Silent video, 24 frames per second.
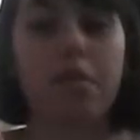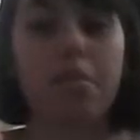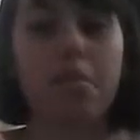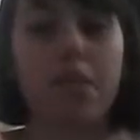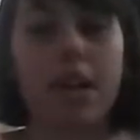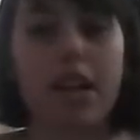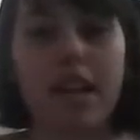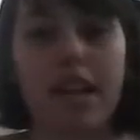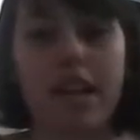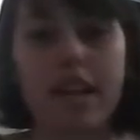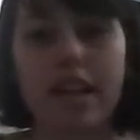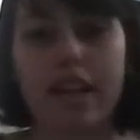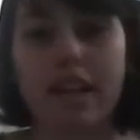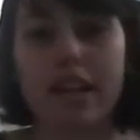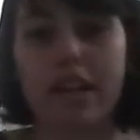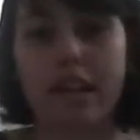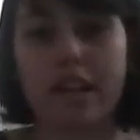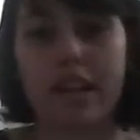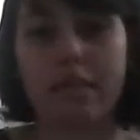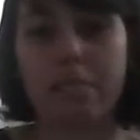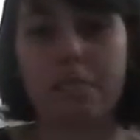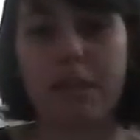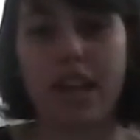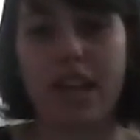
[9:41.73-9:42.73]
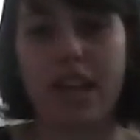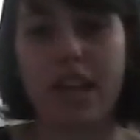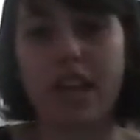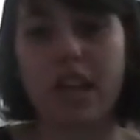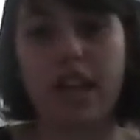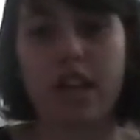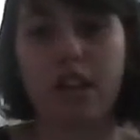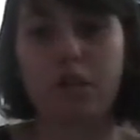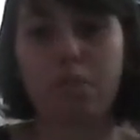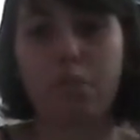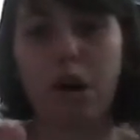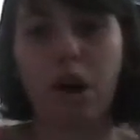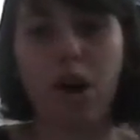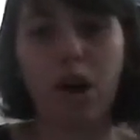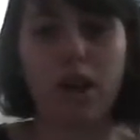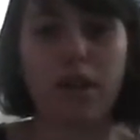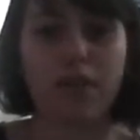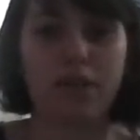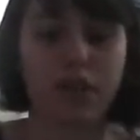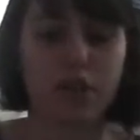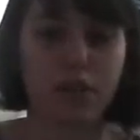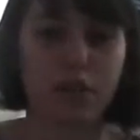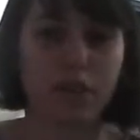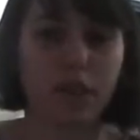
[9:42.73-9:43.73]
make each part
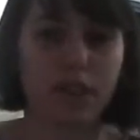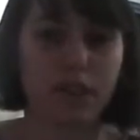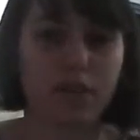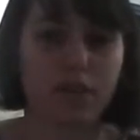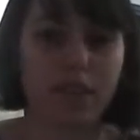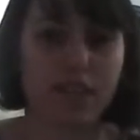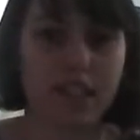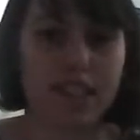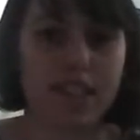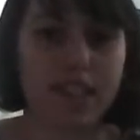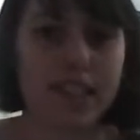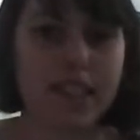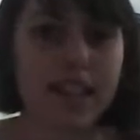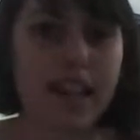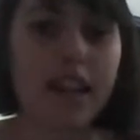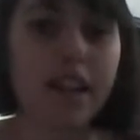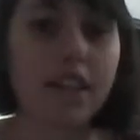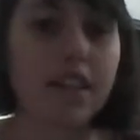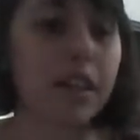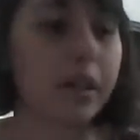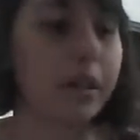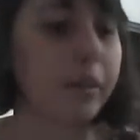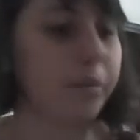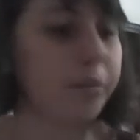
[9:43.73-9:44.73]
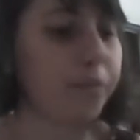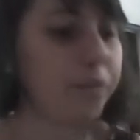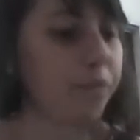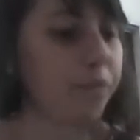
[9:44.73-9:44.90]
of it sort of distinct.